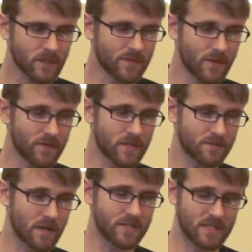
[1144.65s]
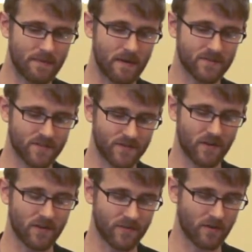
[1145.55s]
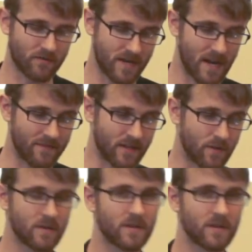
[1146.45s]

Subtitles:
So the subscription topology is very, very read-heavy.